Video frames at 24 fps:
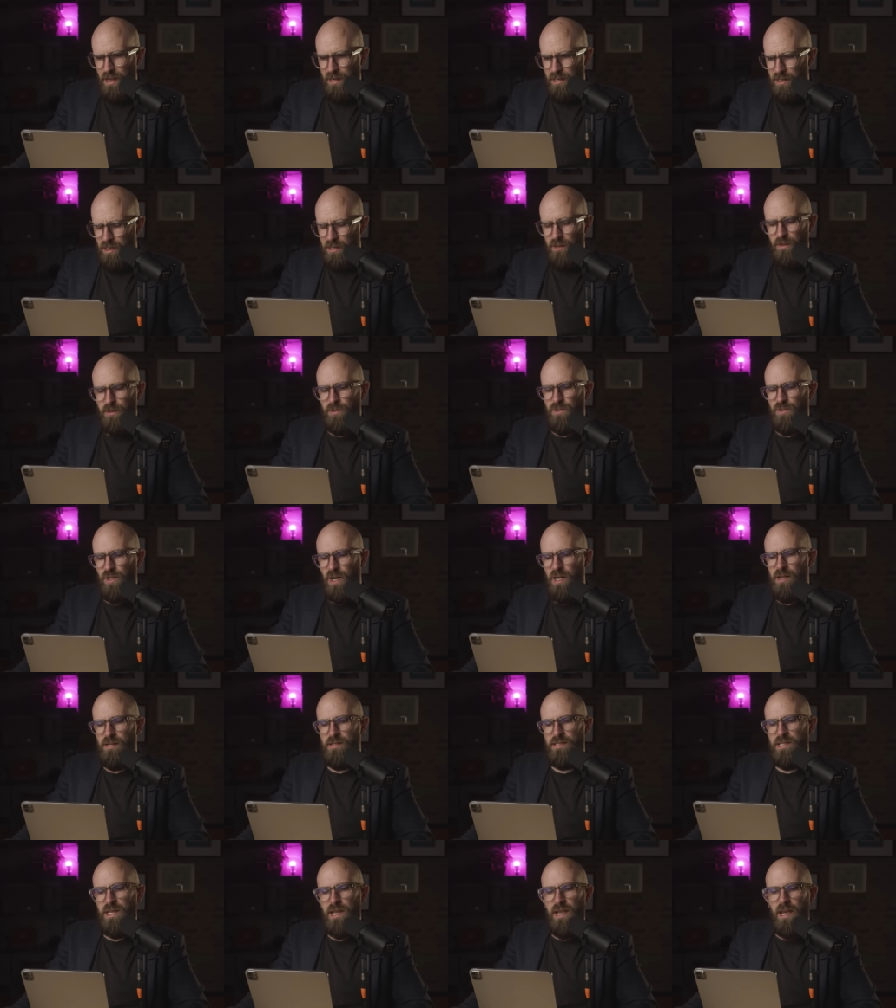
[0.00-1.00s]
Clinical
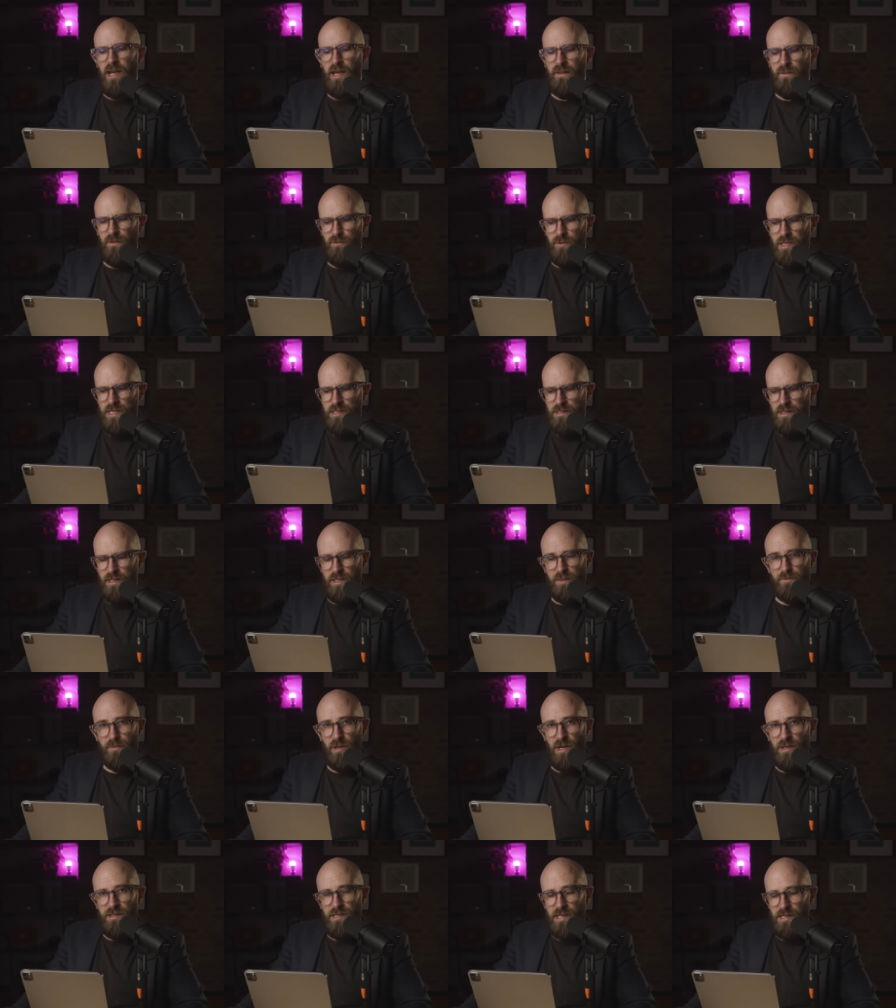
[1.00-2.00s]
trials and the research
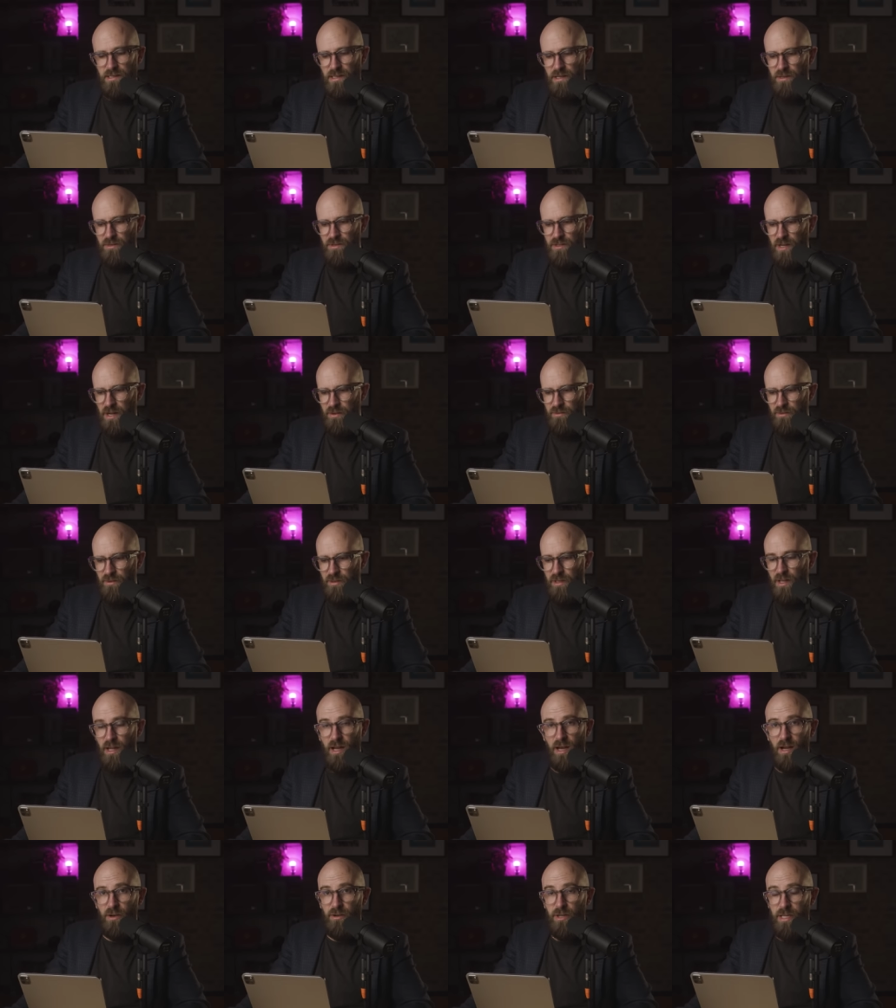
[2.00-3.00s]
process in general
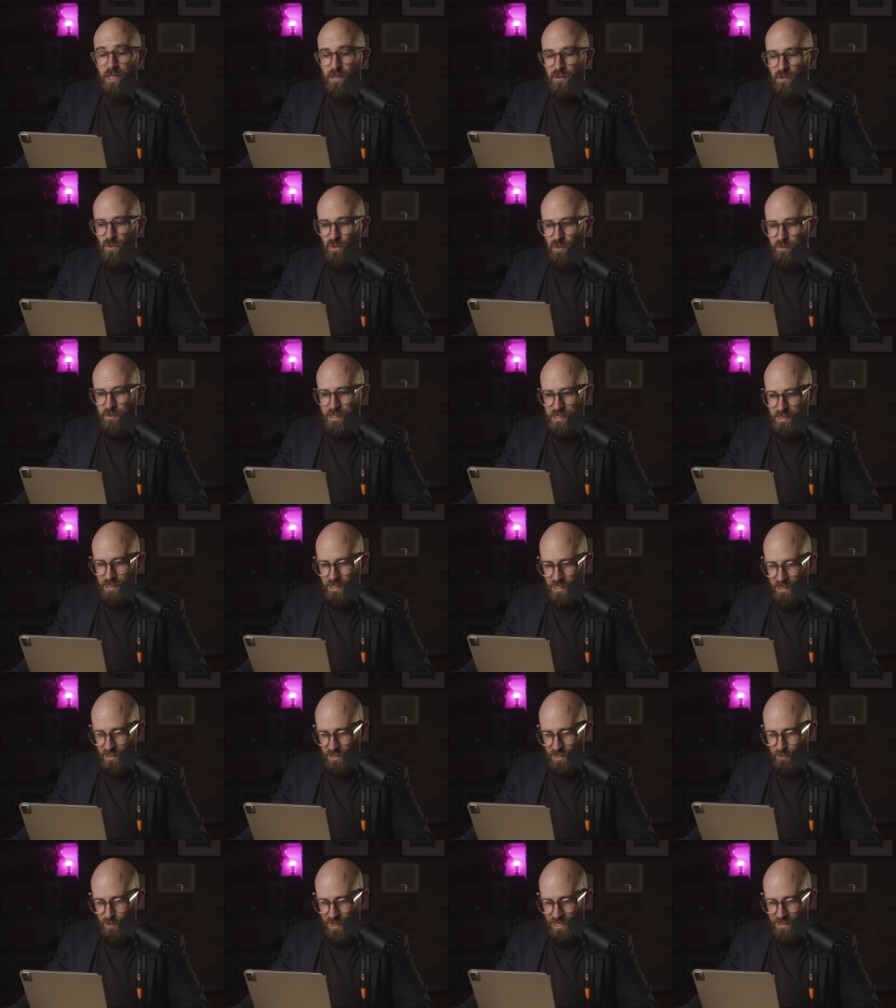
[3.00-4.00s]
are enormously
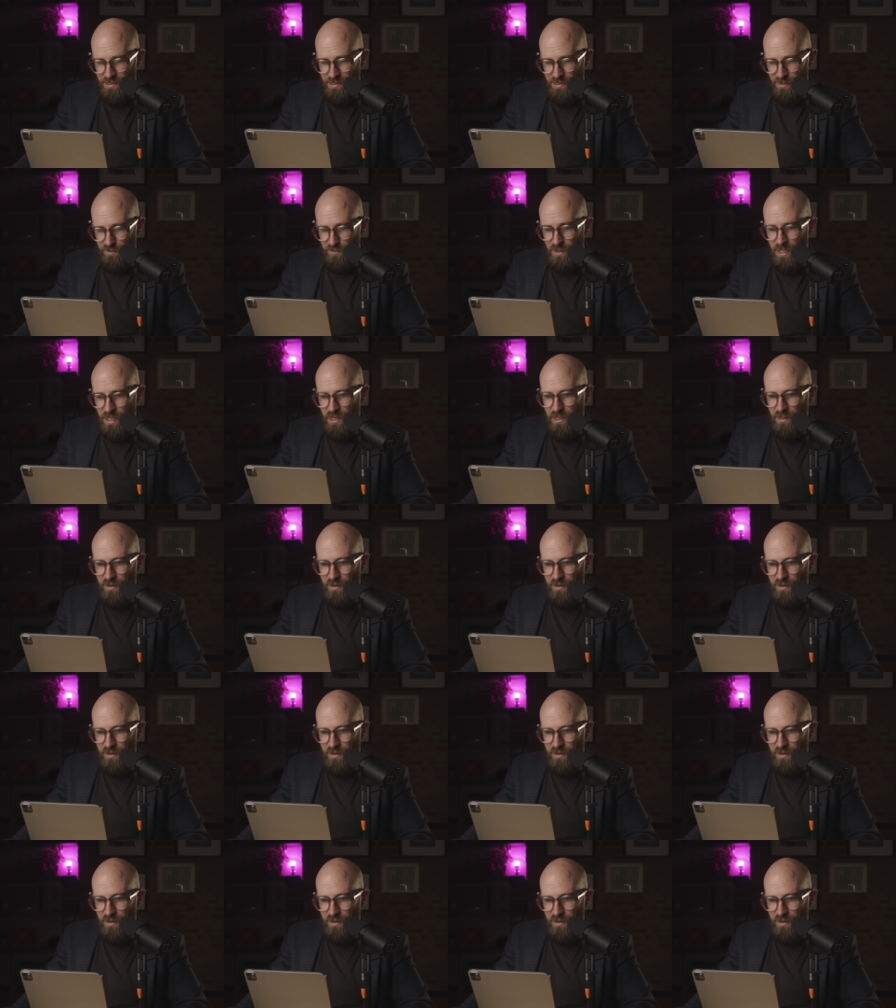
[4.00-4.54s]
expensive.